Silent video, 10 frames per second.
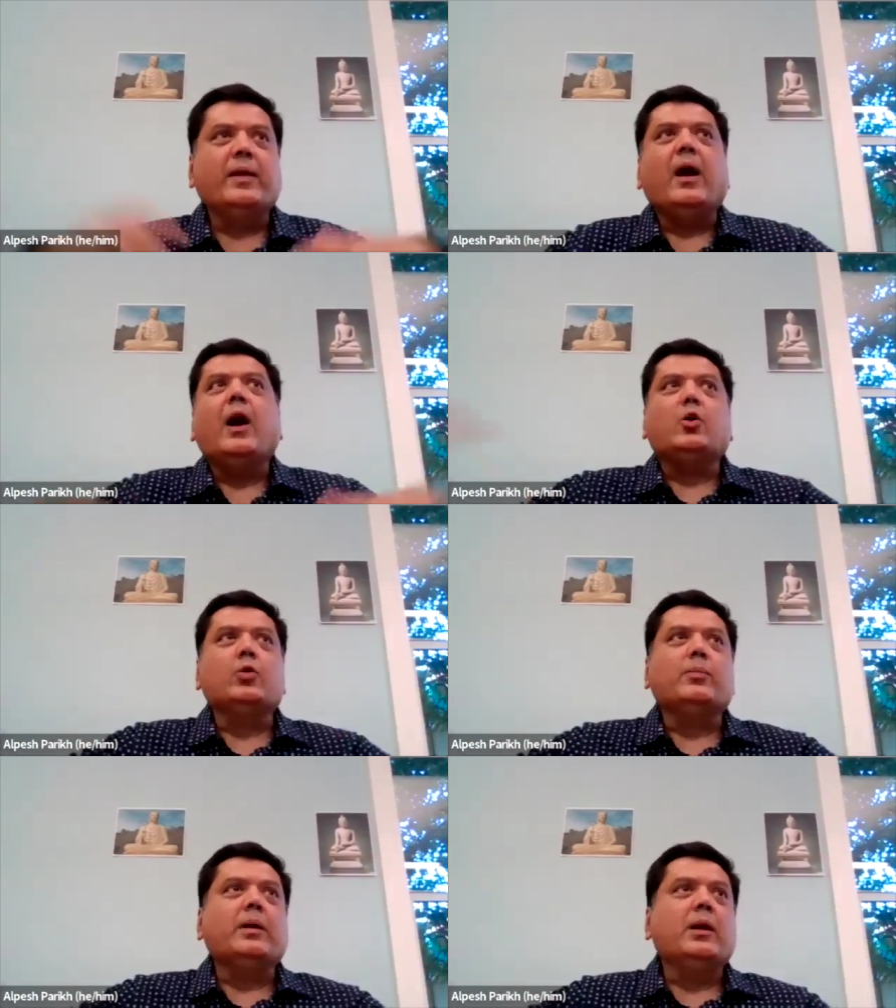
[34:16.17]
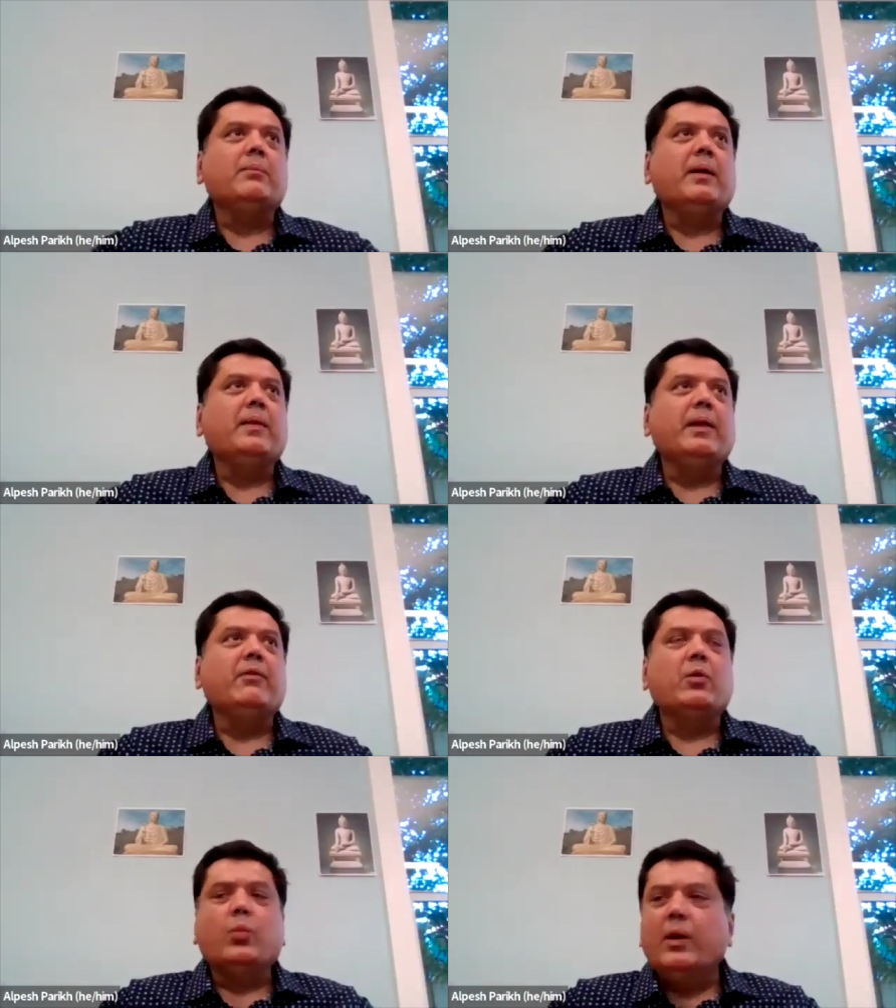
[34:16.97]
Their heart opened up and
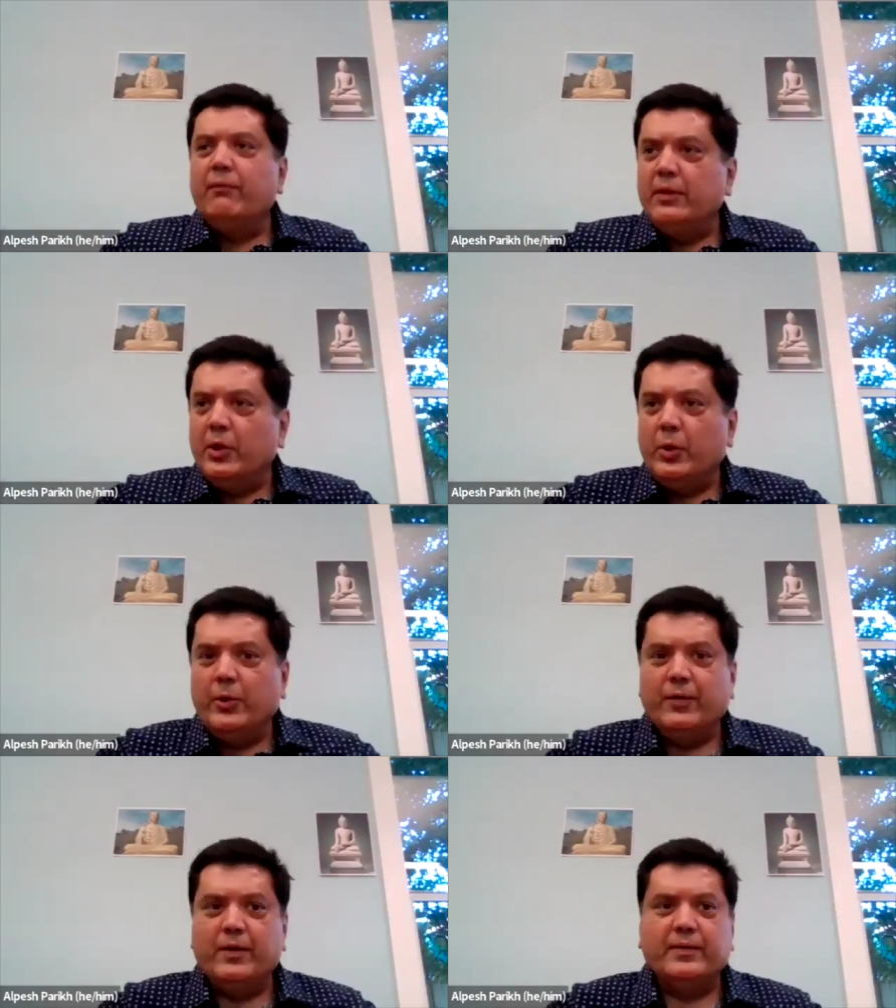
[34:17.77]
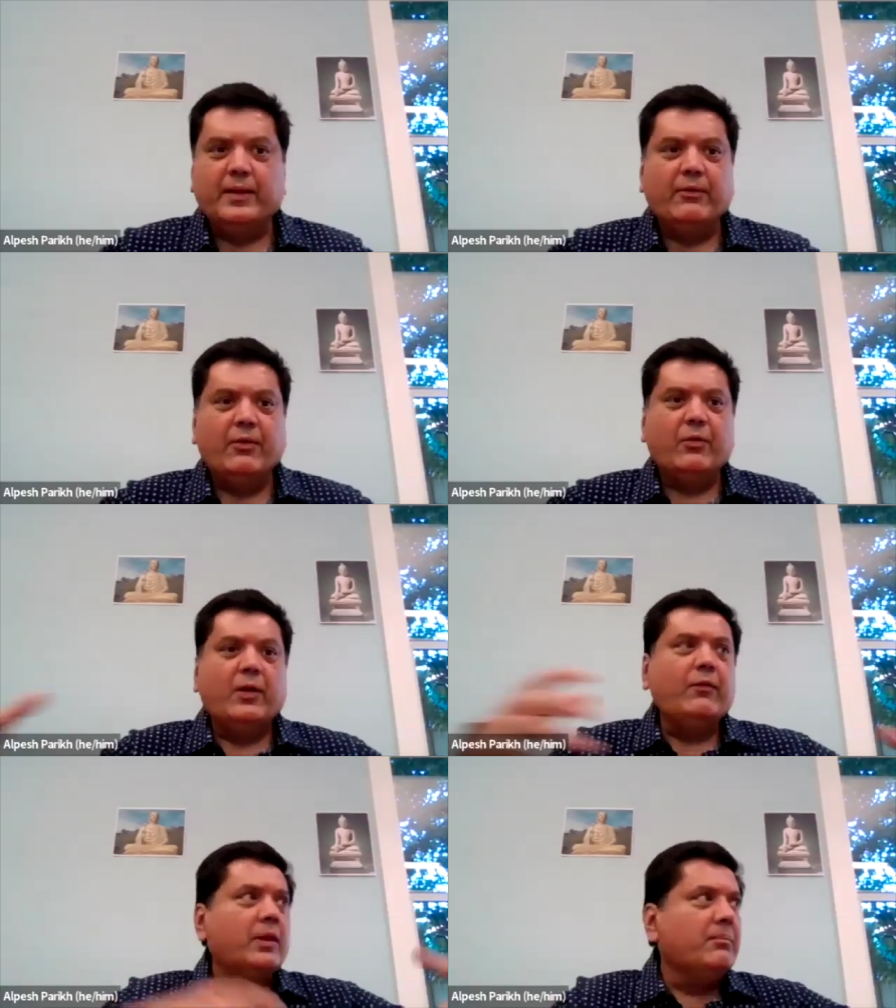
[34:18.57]
they were one with the universe and they were
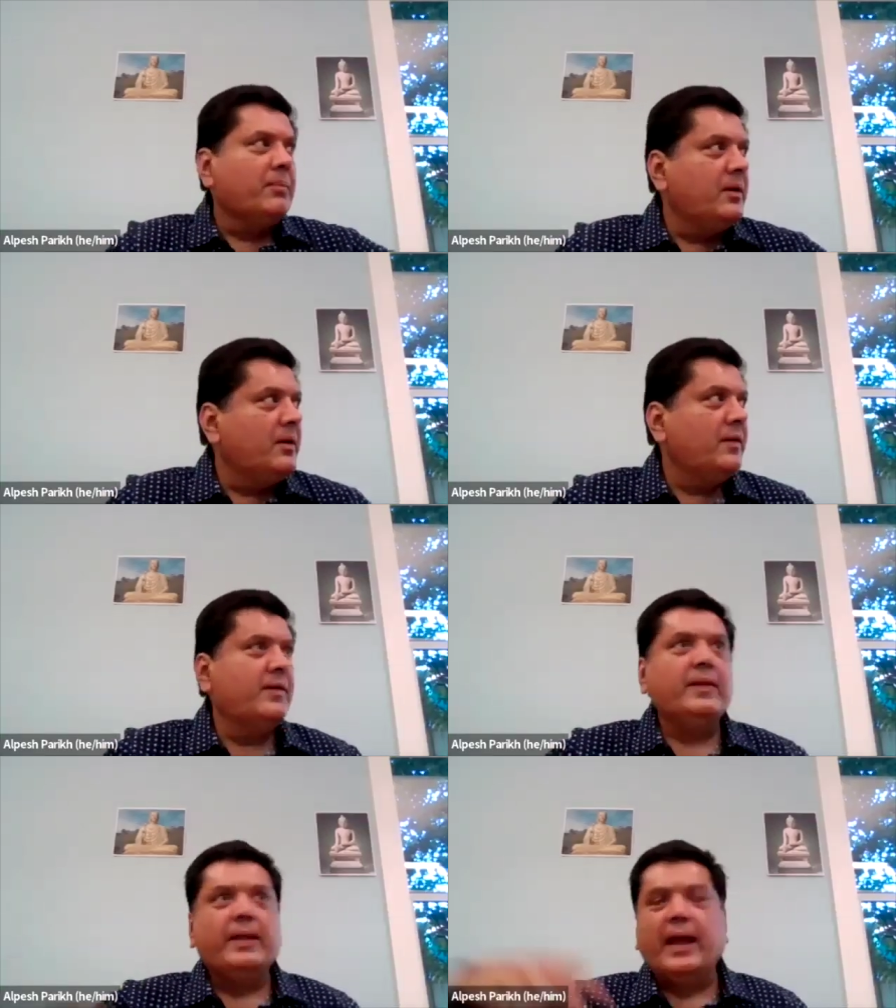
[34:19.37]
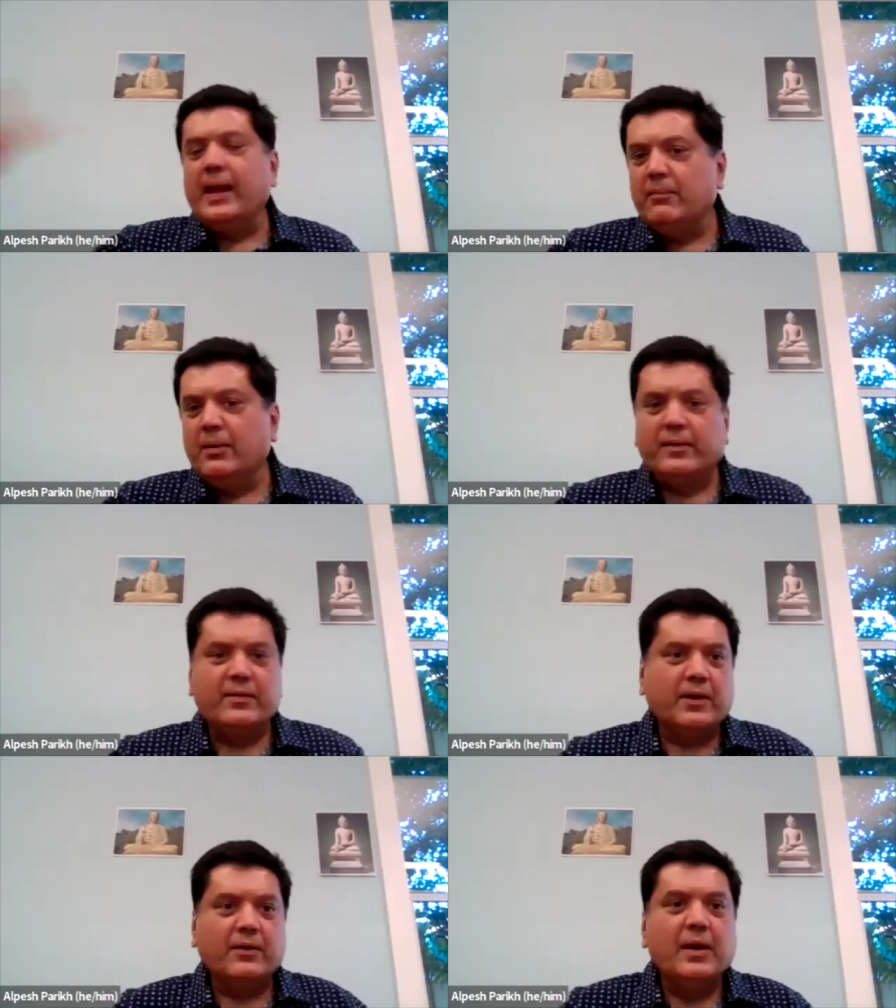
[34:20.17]
one with the birds and the animals
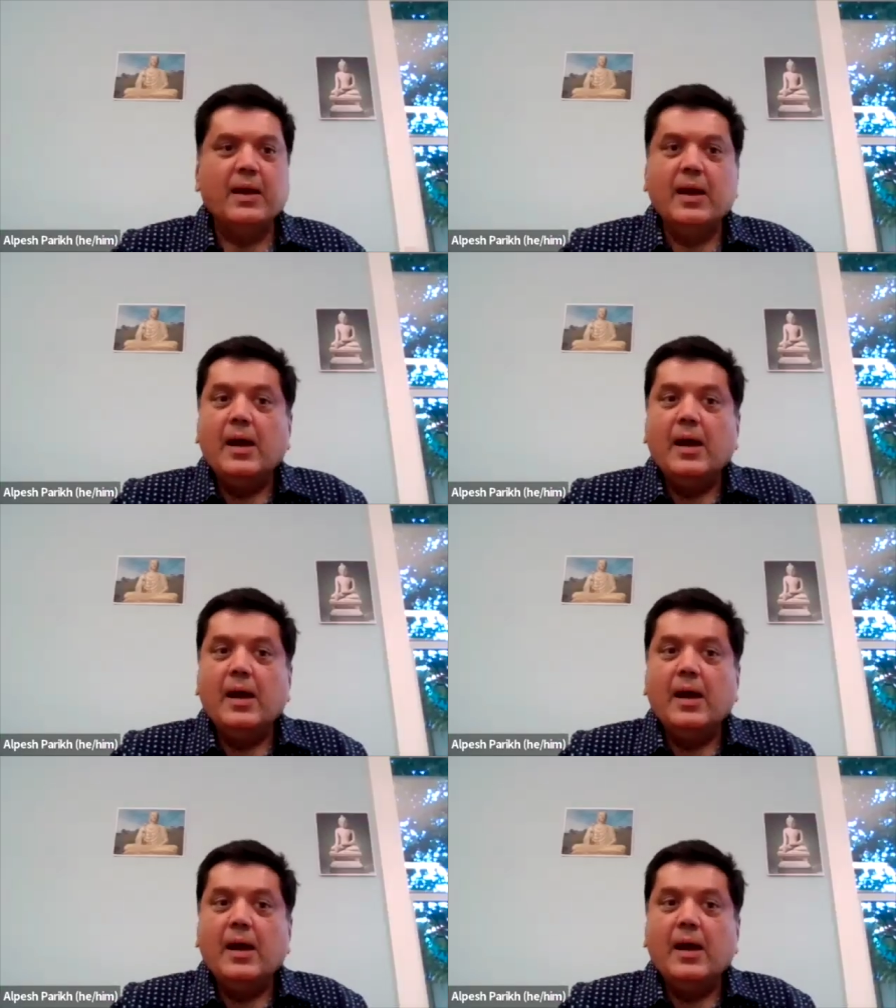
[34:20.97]
and stuff.